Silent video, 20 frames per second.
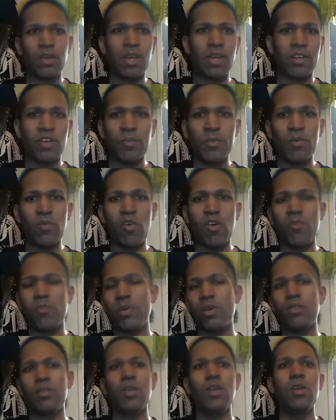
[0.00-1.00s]
I could be wrong,
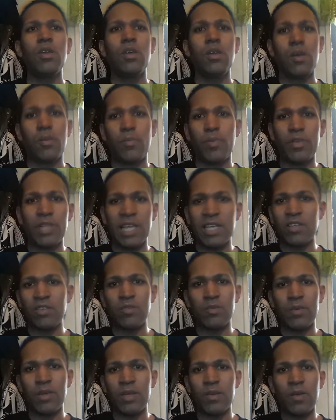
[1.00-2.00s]
but but that's
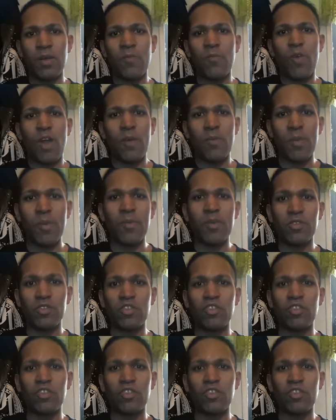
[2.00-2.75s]
uh, of what I remember.